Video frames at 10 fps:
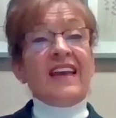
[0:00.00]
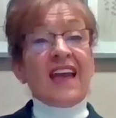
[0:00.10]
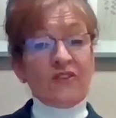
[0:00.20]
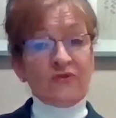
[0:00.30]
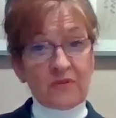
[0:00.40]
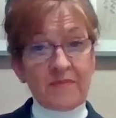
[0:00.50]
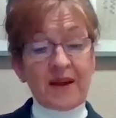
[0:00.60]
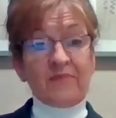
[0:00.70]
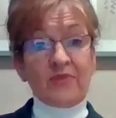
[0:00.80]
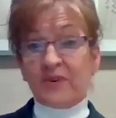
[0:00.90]
and
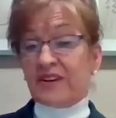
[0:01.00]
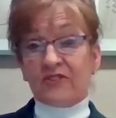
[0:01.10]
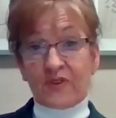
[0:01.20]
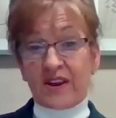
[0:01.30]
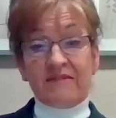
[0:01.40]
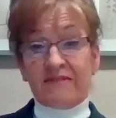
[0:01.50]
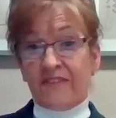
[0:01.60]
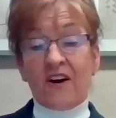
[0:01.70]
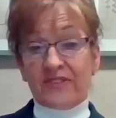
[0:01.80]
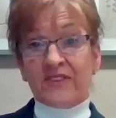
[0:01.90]
remember what a great
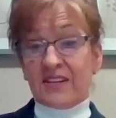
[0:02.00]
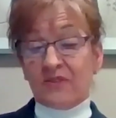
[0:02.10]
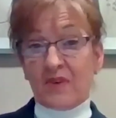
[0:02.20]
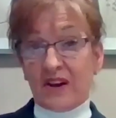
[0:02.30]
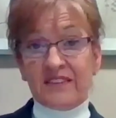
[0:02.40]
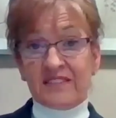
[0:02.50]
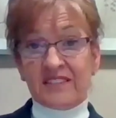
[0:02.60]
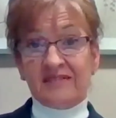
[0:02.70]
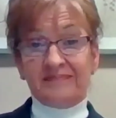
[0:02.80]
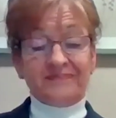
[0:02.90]
father he was.
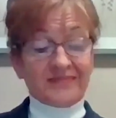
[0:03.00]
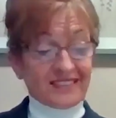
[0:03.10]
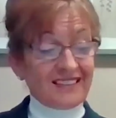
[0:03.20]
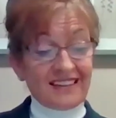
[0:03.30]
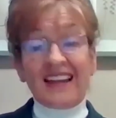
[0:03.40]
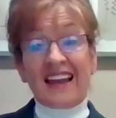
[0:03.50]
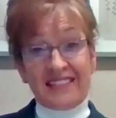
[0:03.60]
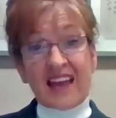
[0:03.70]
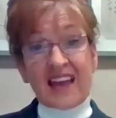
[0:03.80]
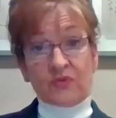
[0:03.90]
And
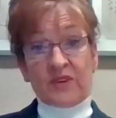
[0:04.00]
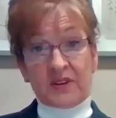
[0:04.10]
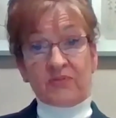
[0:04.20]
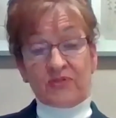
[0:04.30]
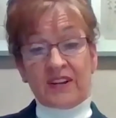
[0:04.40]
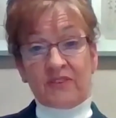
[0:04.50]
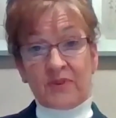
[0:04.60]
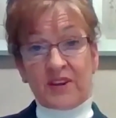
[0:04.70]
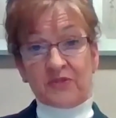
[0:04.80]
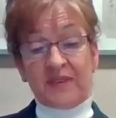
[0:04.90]
that's what a
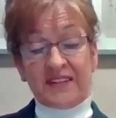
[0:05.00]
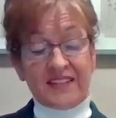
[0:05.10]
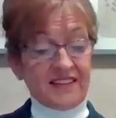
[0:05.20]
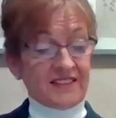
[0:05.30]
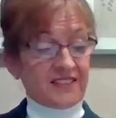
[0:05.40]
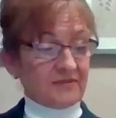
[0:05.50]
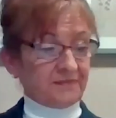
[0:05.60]
prearrangement does.